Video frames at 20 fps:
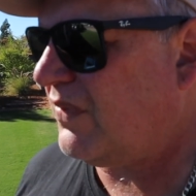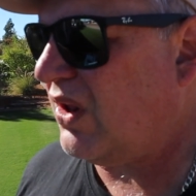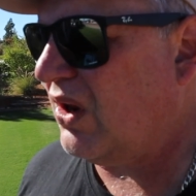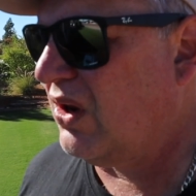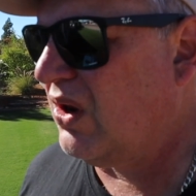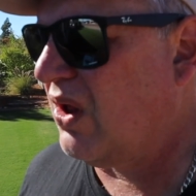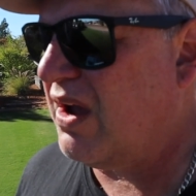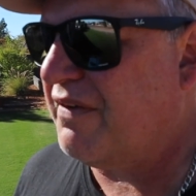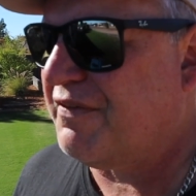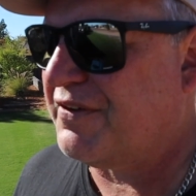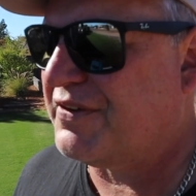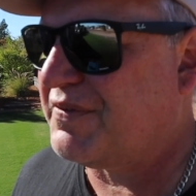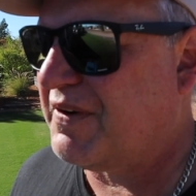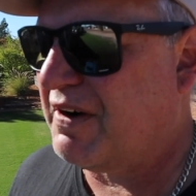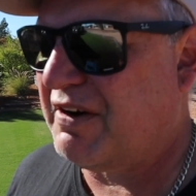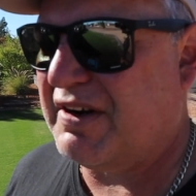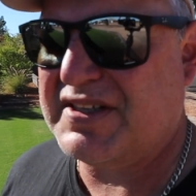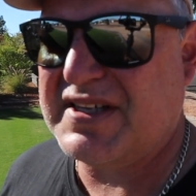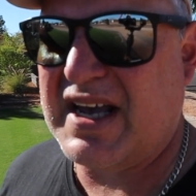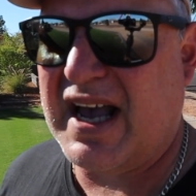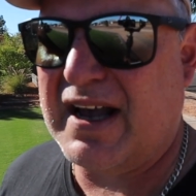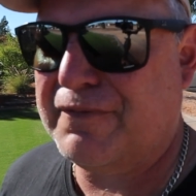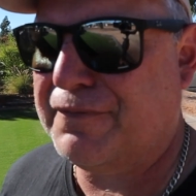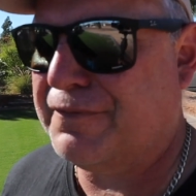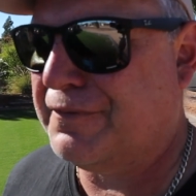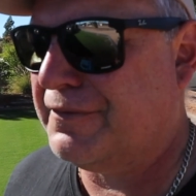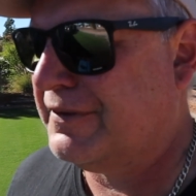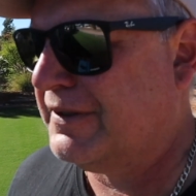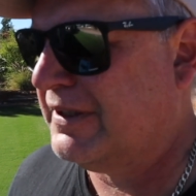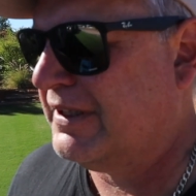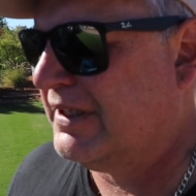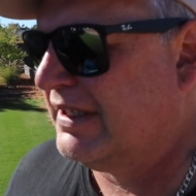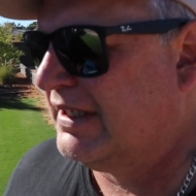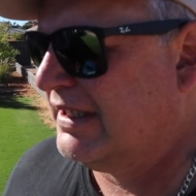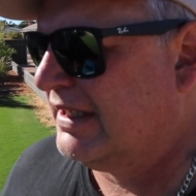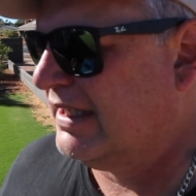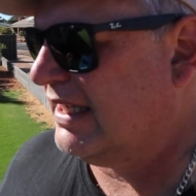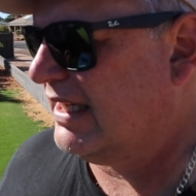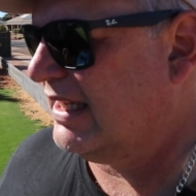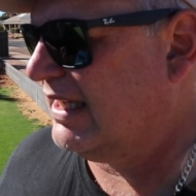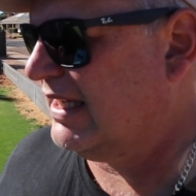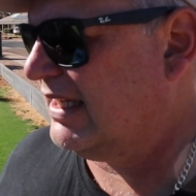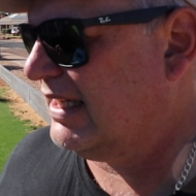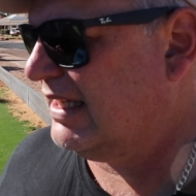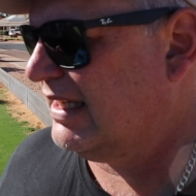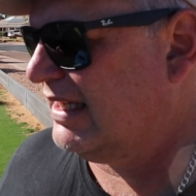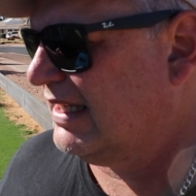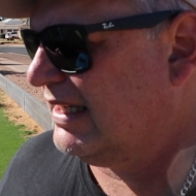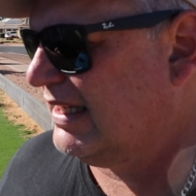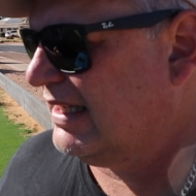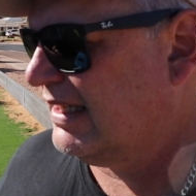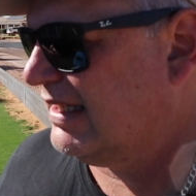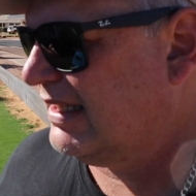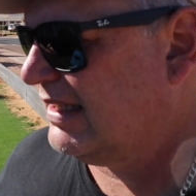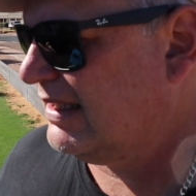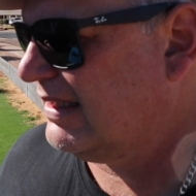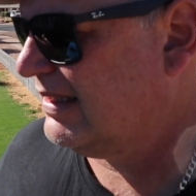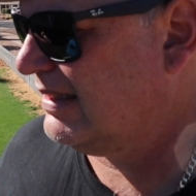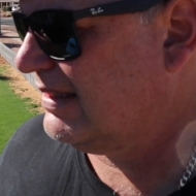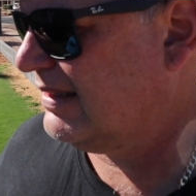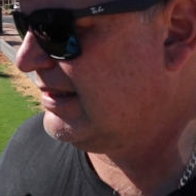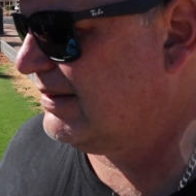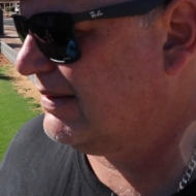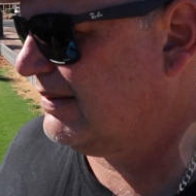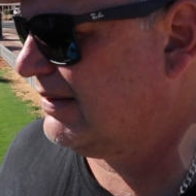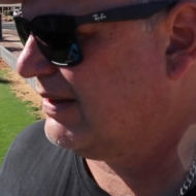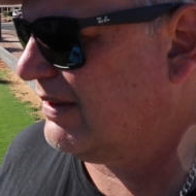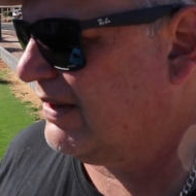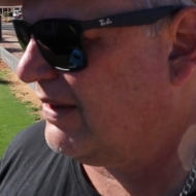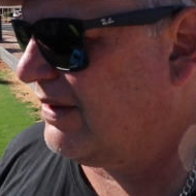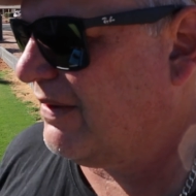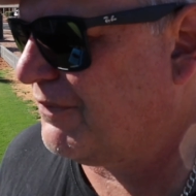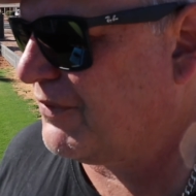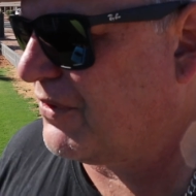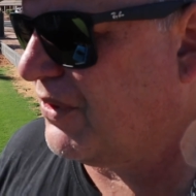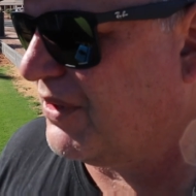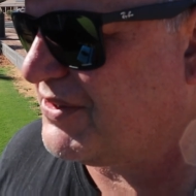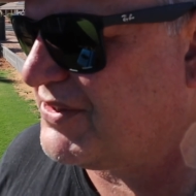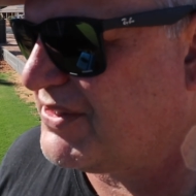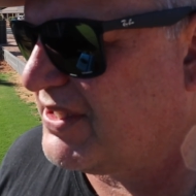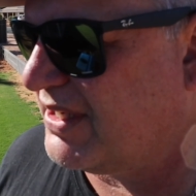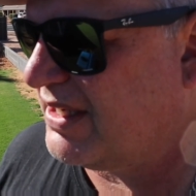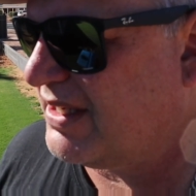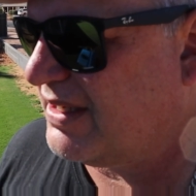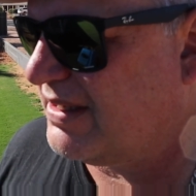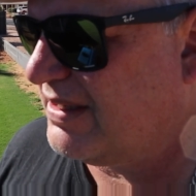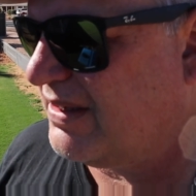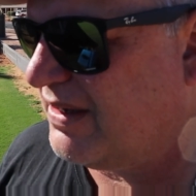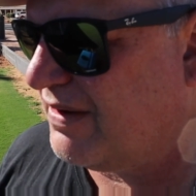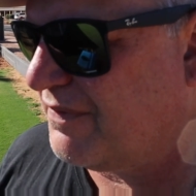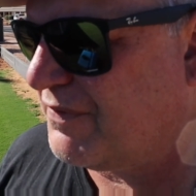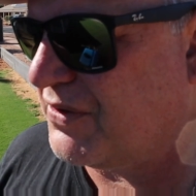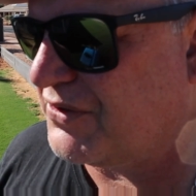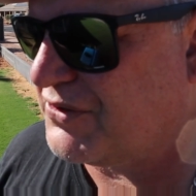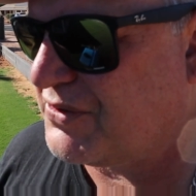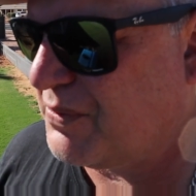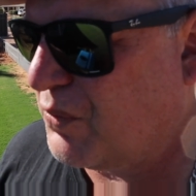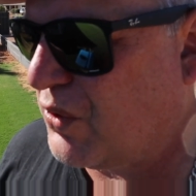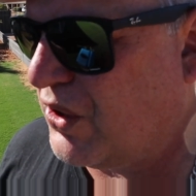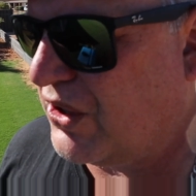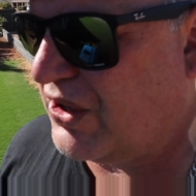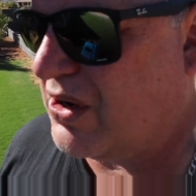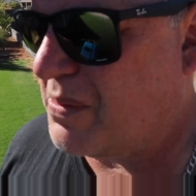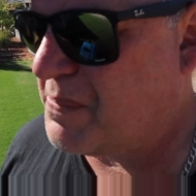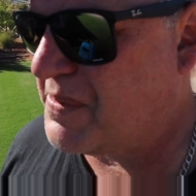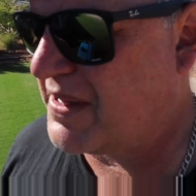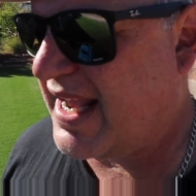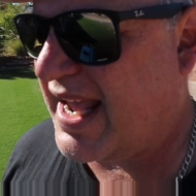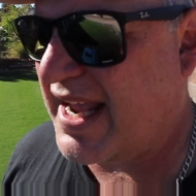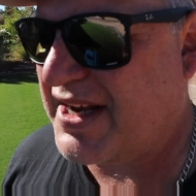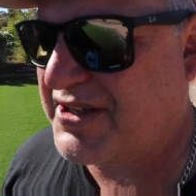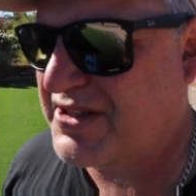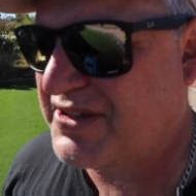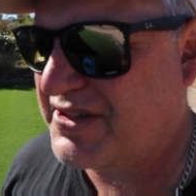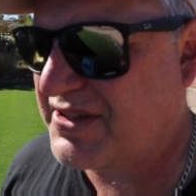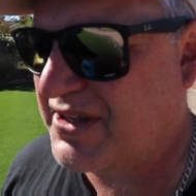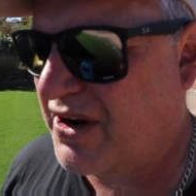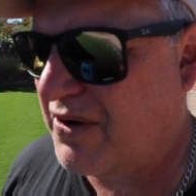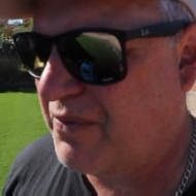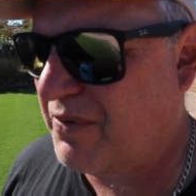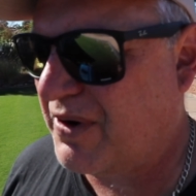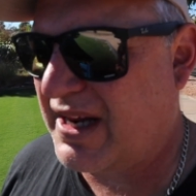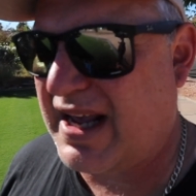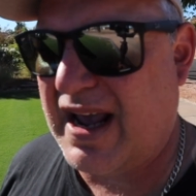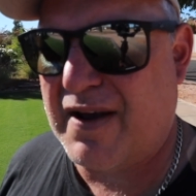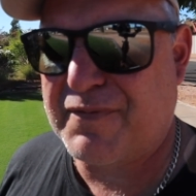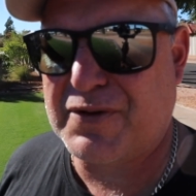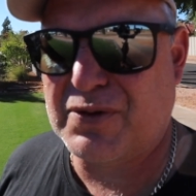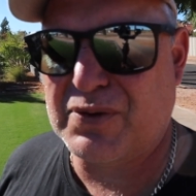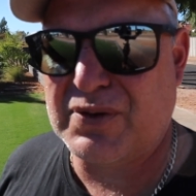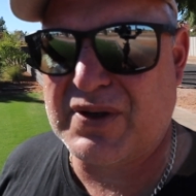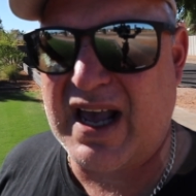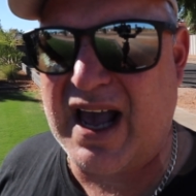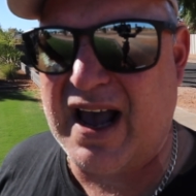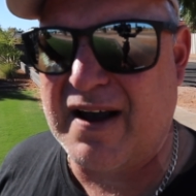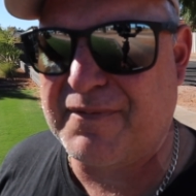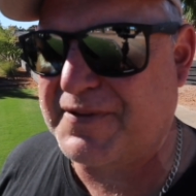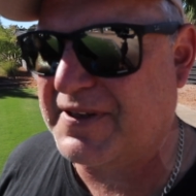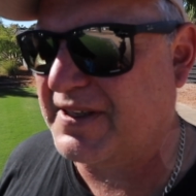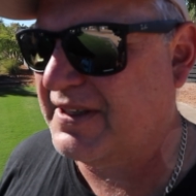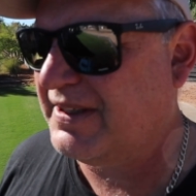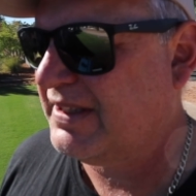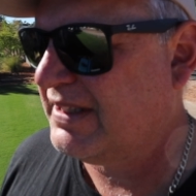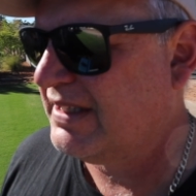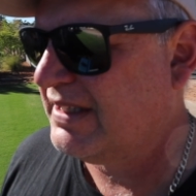Life is very tough. I've got some work obligations that I really have to look after.